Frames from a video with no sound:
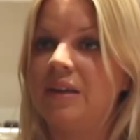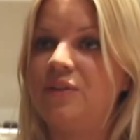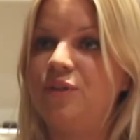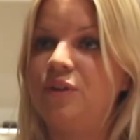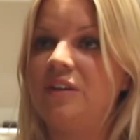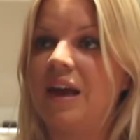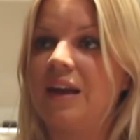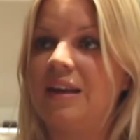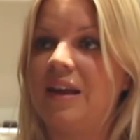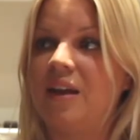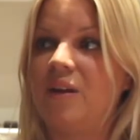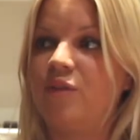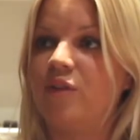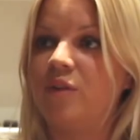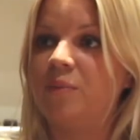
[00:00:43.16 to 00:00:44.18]
interview
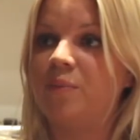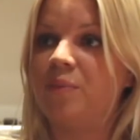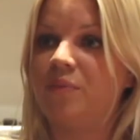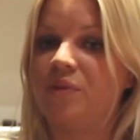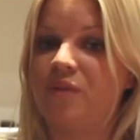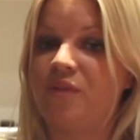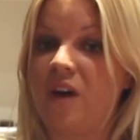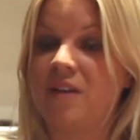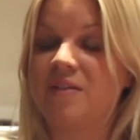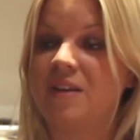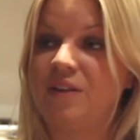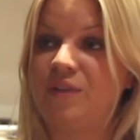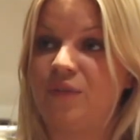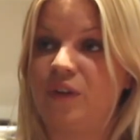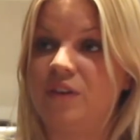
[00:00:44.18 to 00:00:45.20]
technique from the first
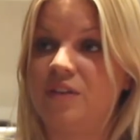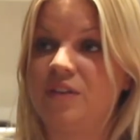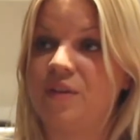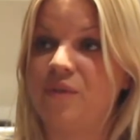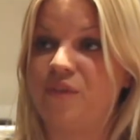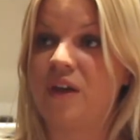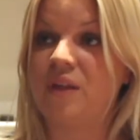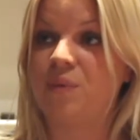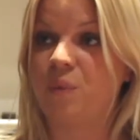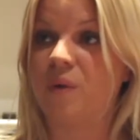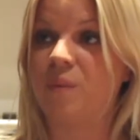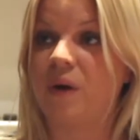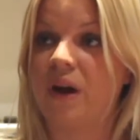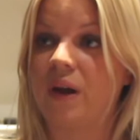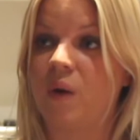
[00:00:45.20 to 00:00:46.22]
interview to the fifth
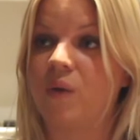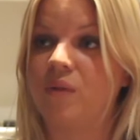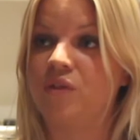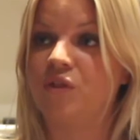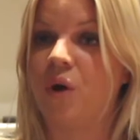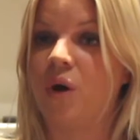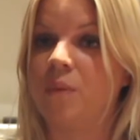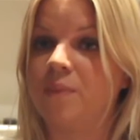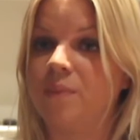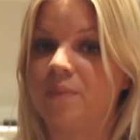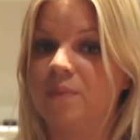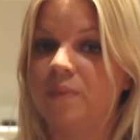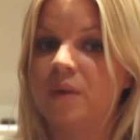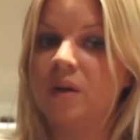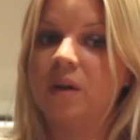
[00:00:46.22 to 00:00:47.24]
one where I got the job
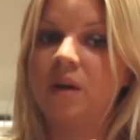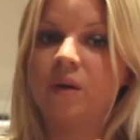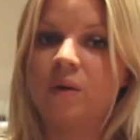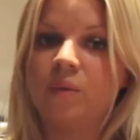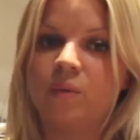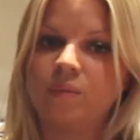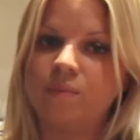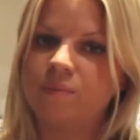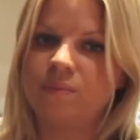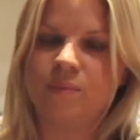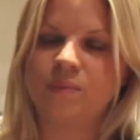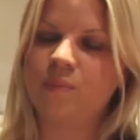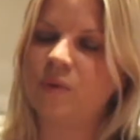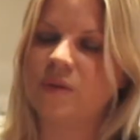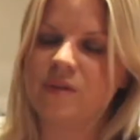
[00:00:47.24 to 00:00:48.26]

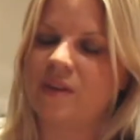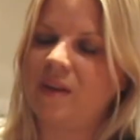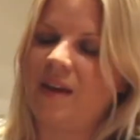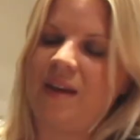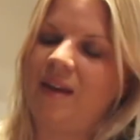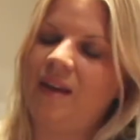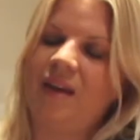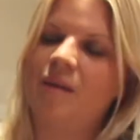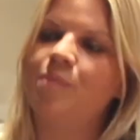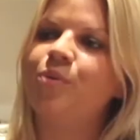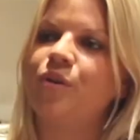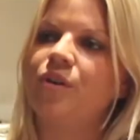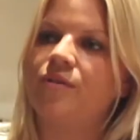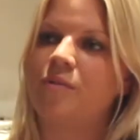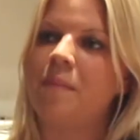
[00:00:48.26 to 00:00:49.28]
was it
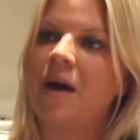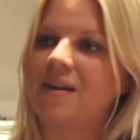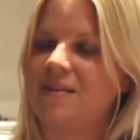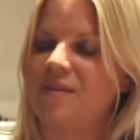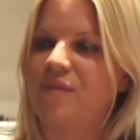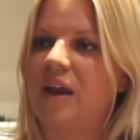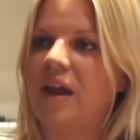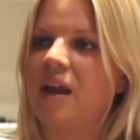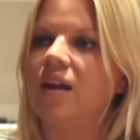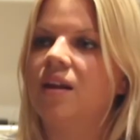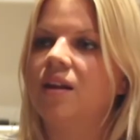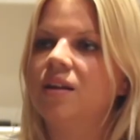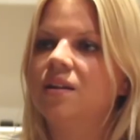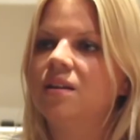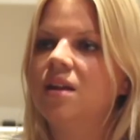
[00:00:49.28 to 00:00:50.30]
improved massively.
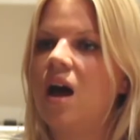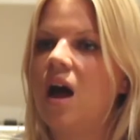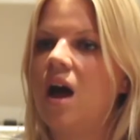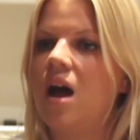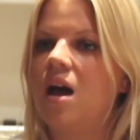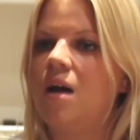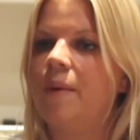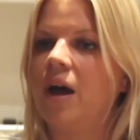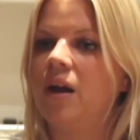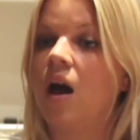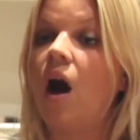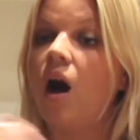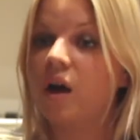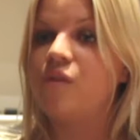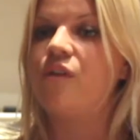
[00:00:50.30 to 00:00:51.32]
Mm. And
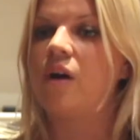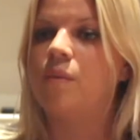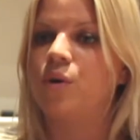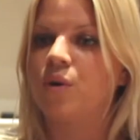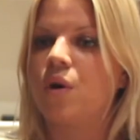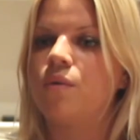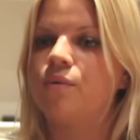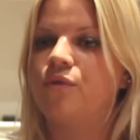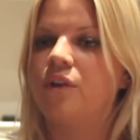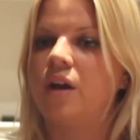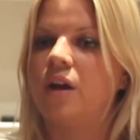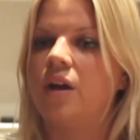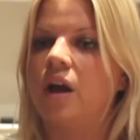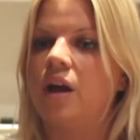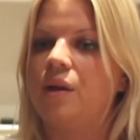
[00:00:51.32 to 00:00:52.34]
I felt more
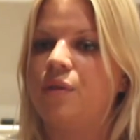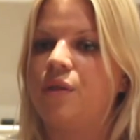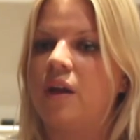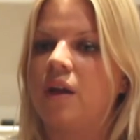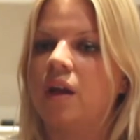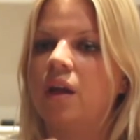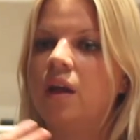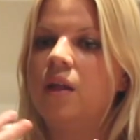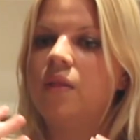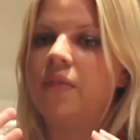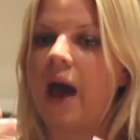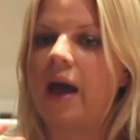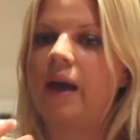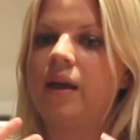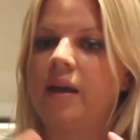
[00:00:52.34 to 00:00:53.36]
confident. And I think
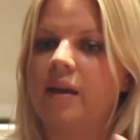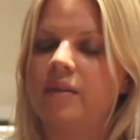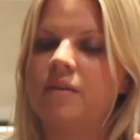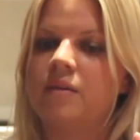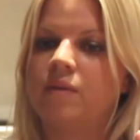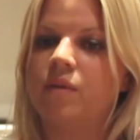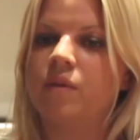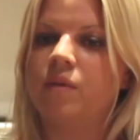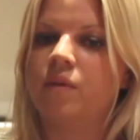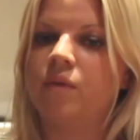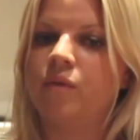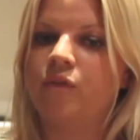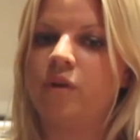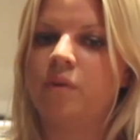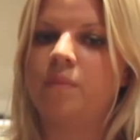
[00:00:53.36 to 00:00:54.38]
that is
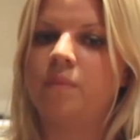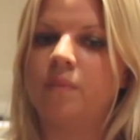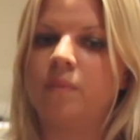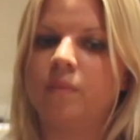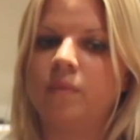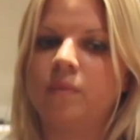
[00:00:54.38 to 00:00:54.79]
from